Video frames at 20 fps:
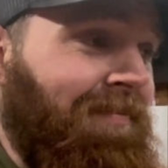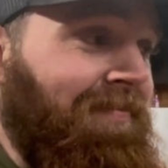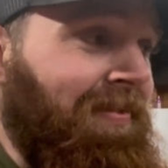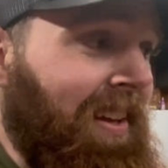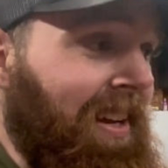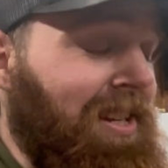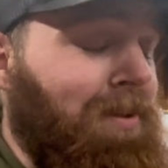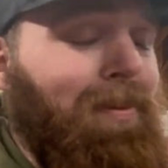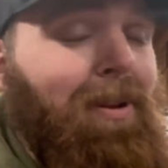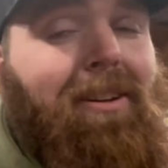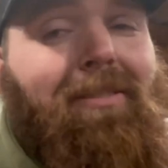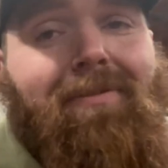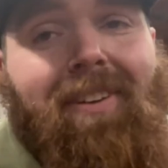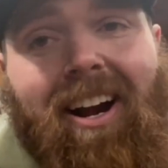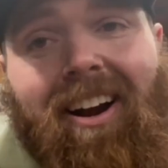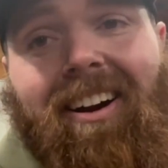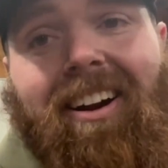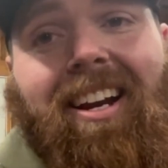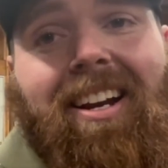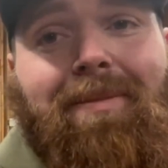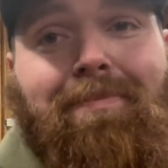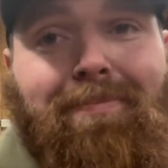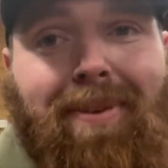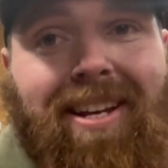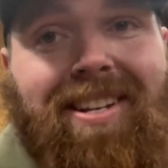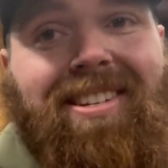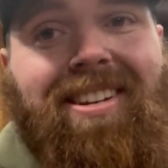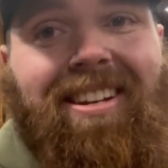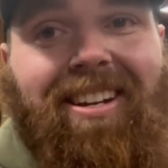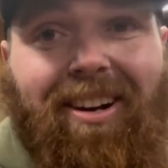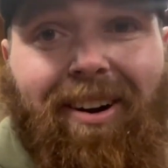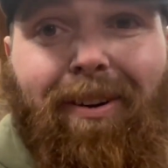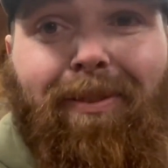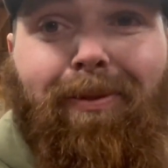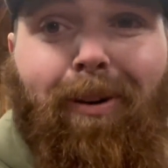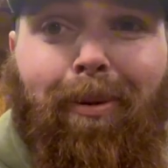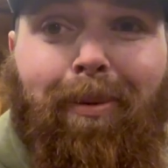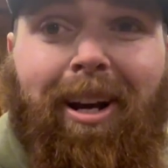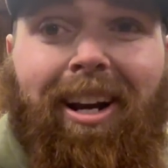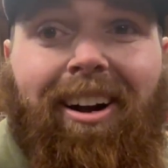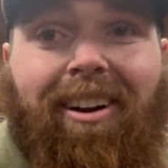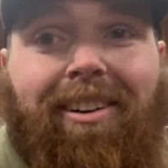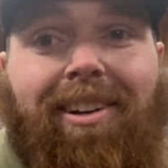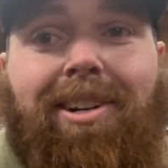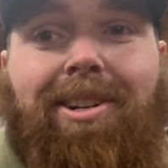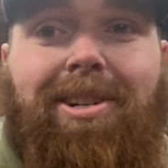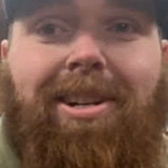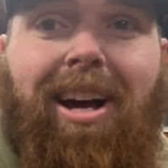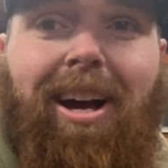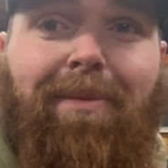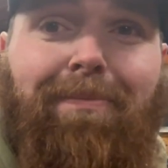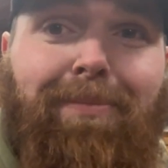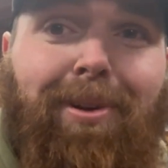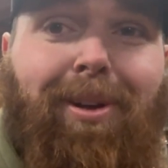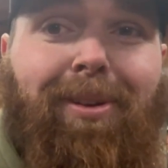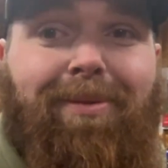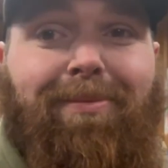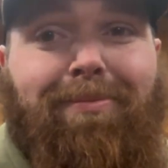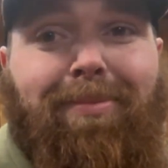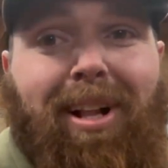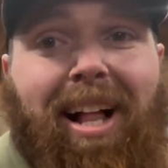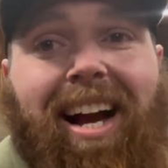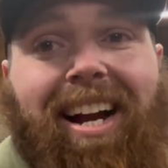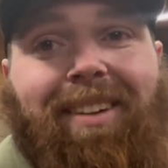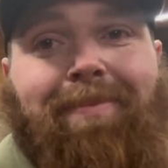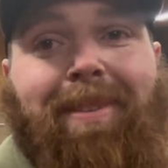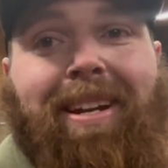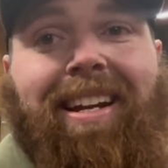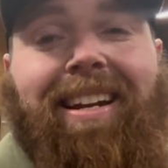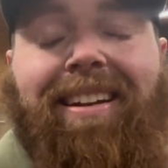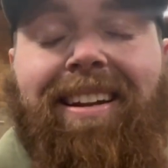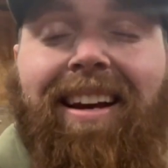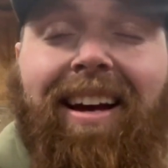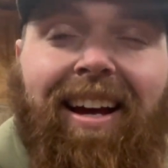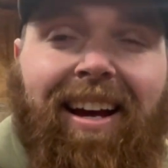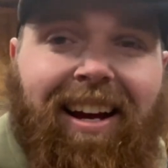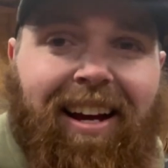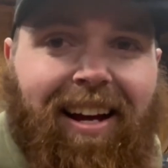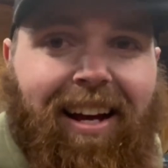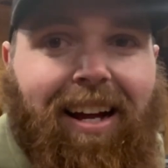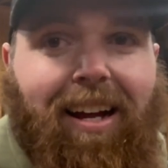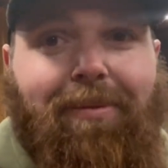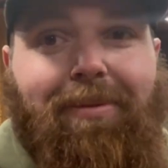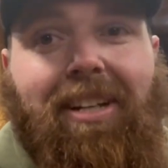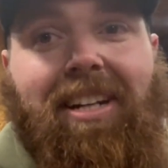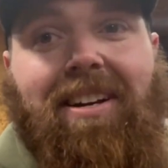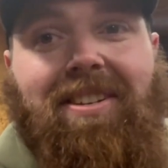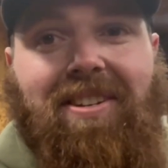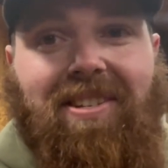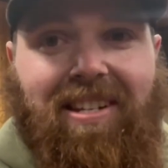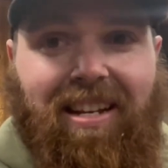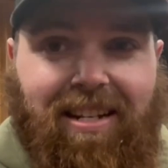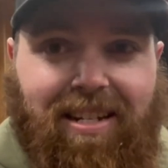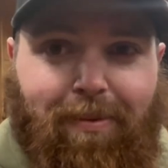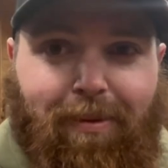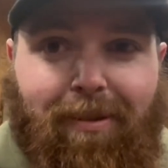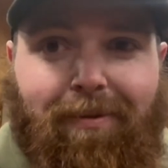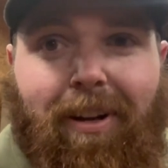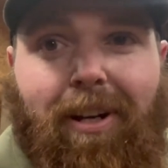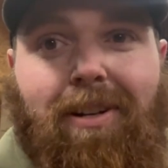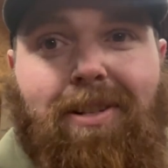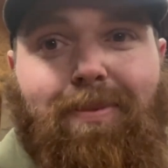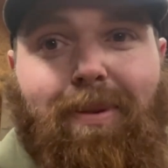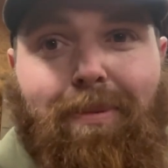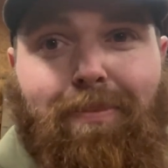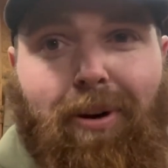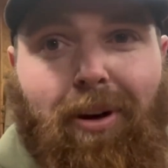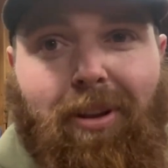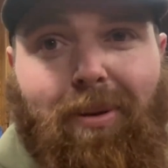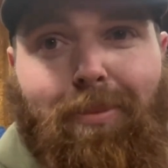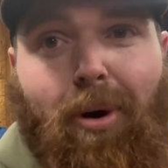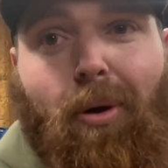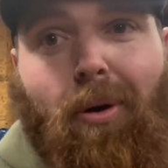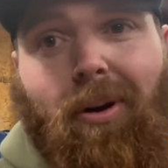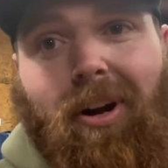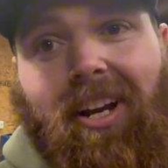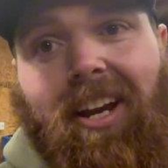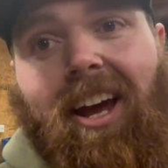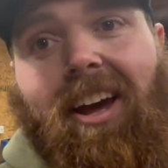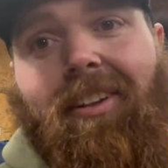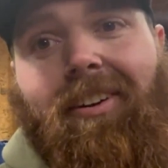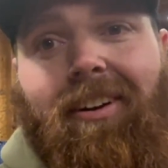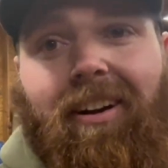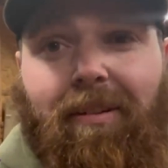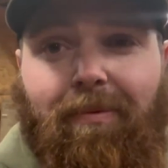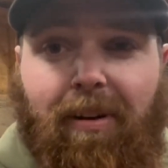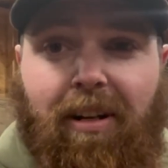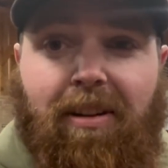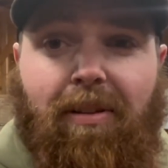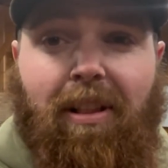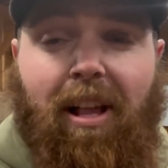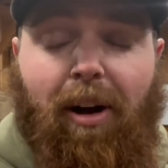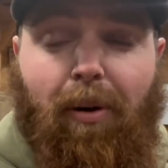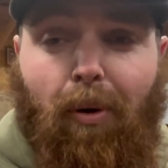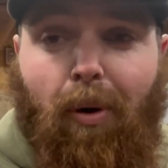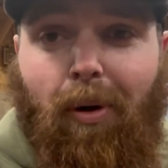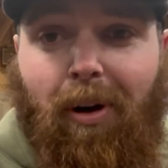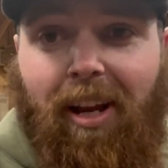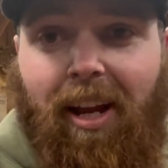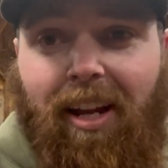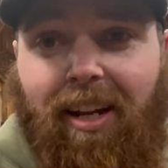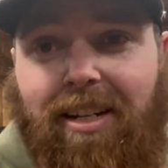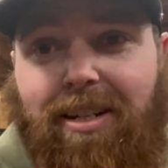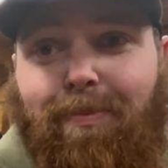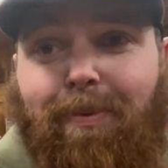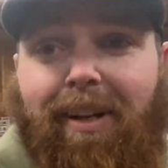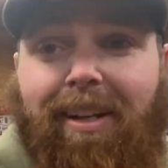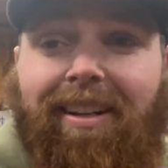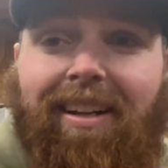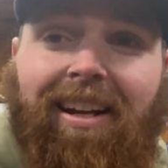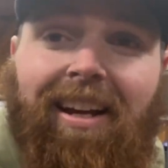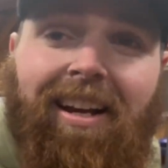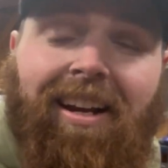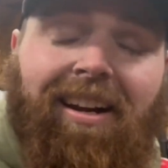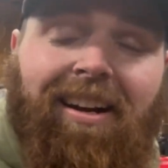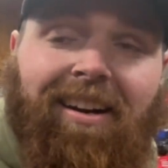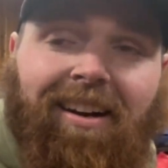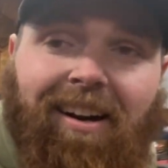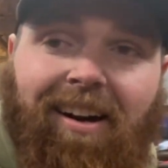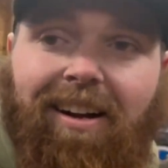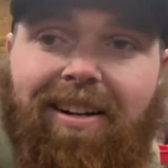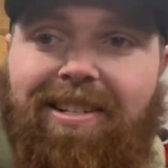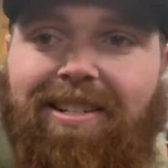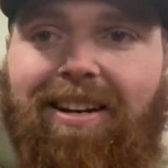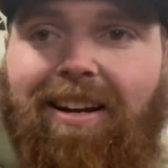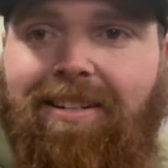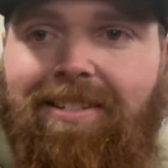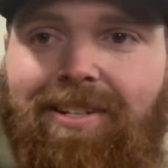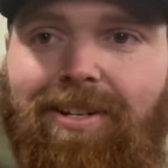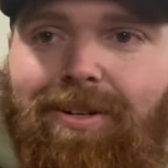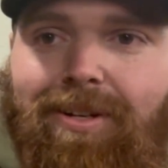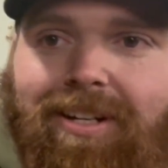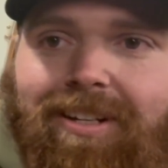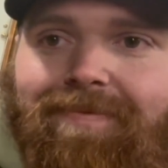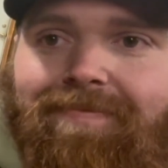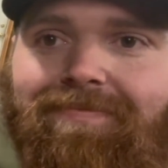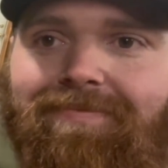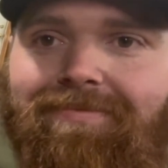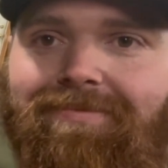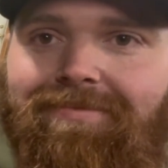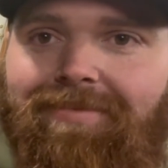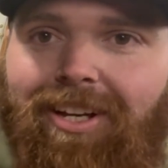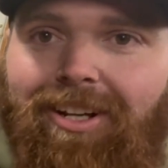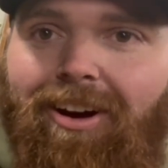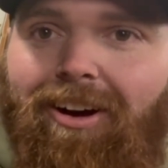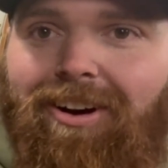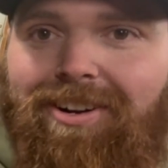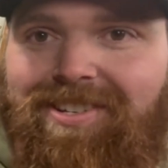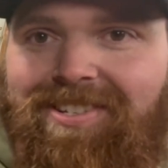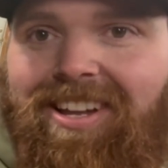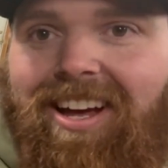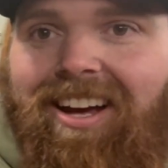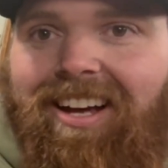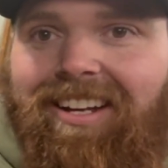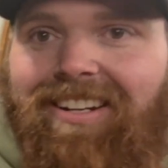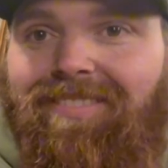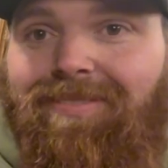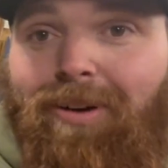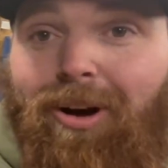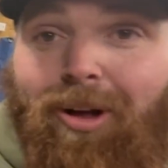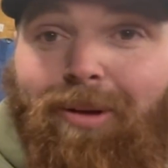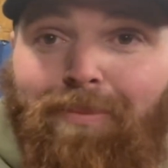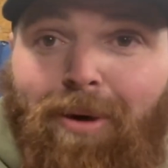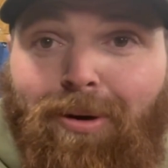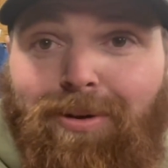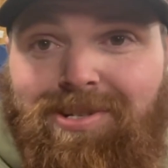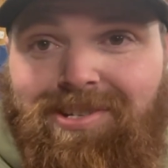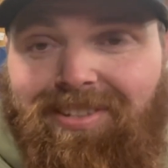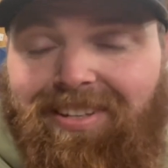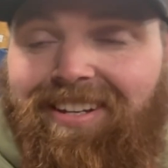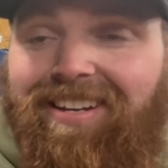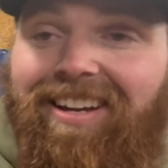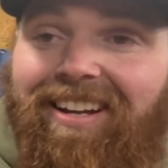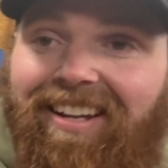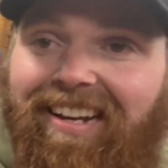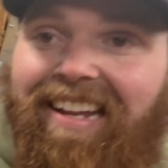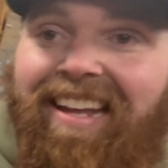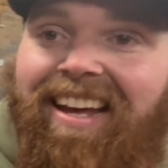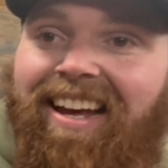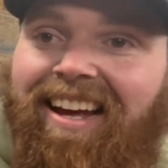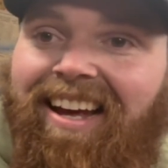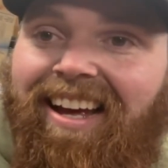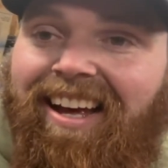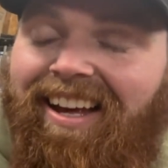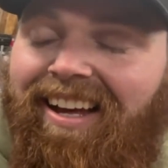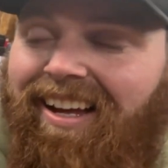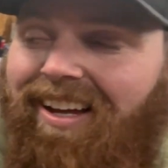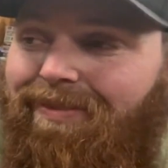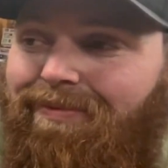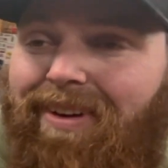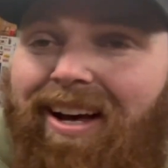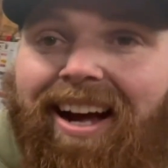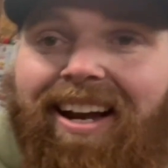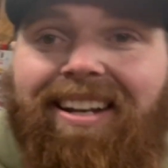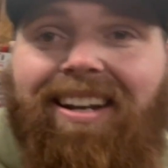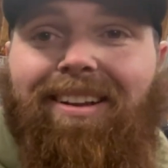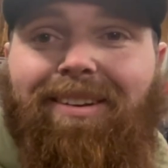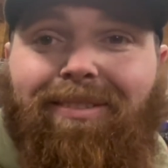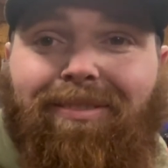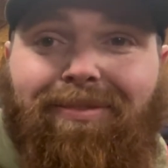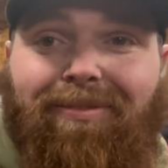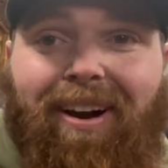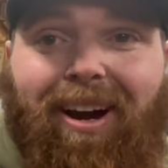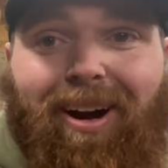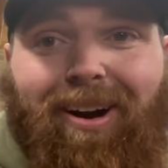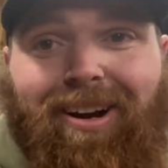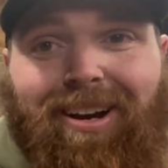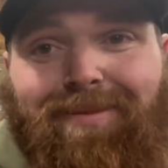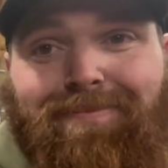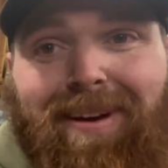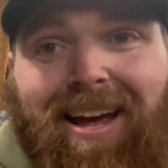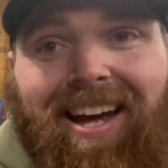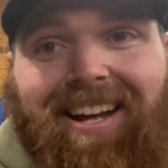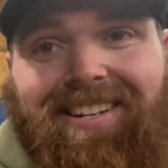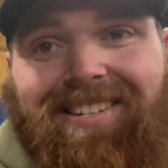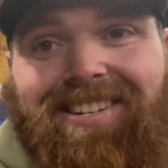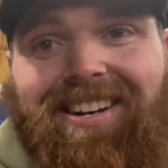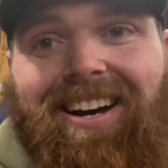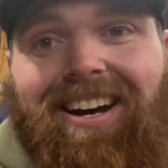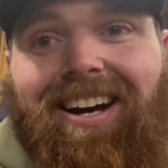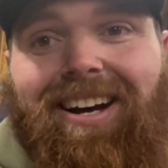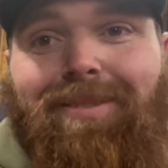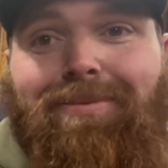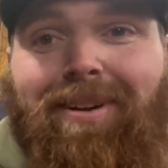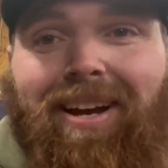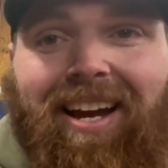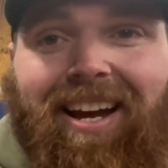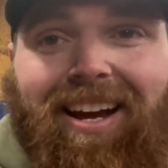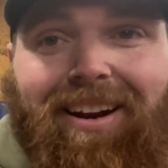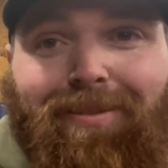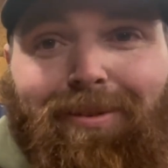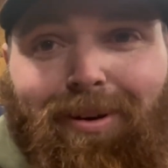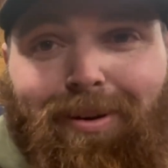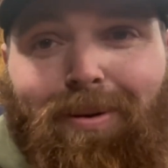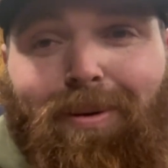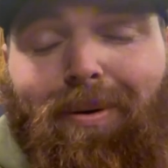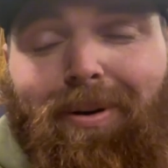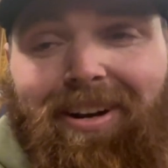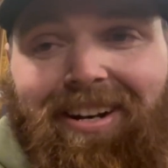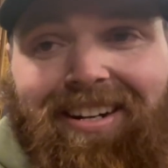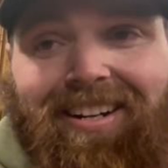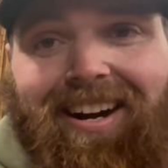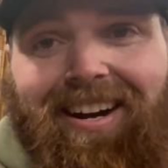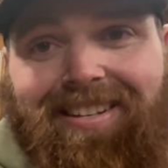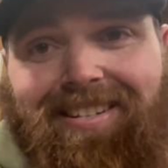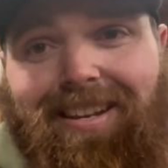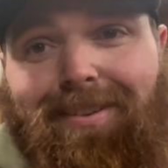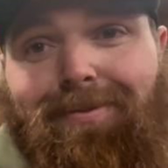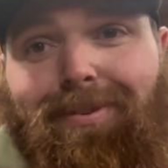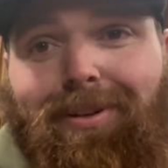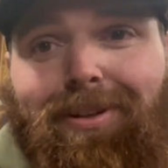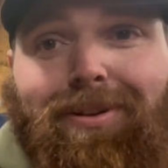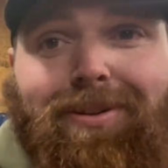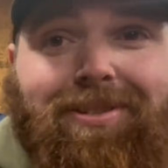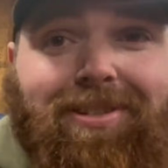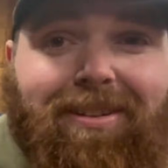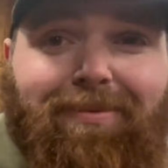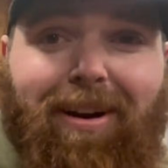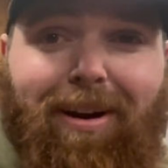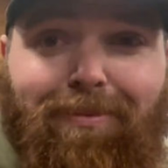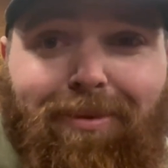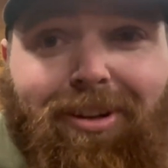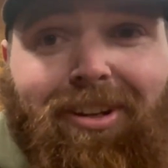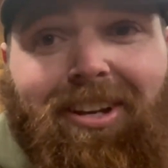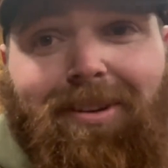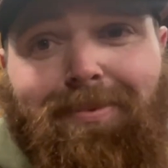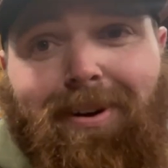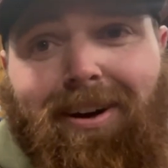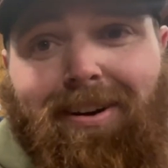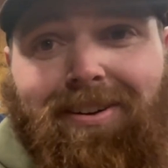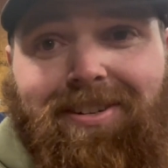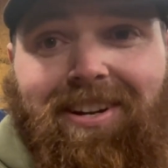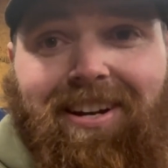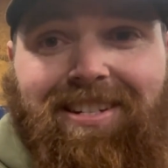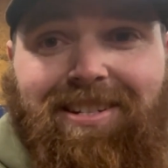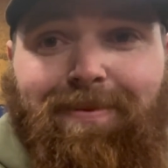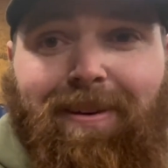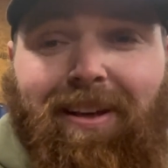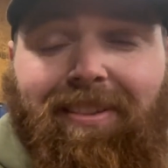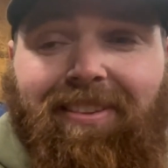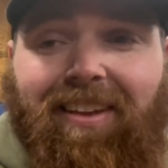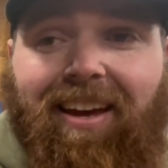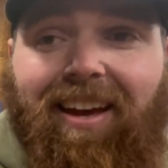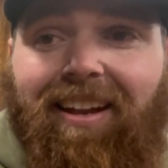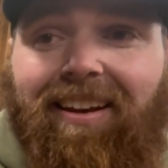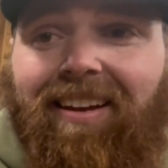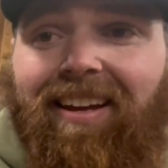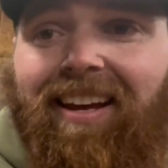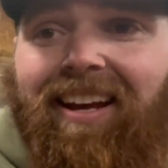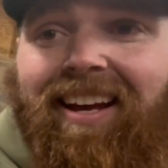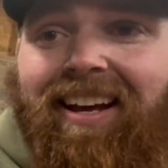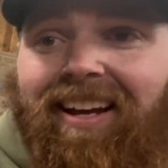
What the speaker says: It's been a very busy year for me here in the shop building Black Mean. You guys have seen some of the videos of me putting the motor together and we do that roll cage, but let's cut to it. The car's done. Well, mostly done. I did a very bad job at recording content for YouTube. I really apologize about that.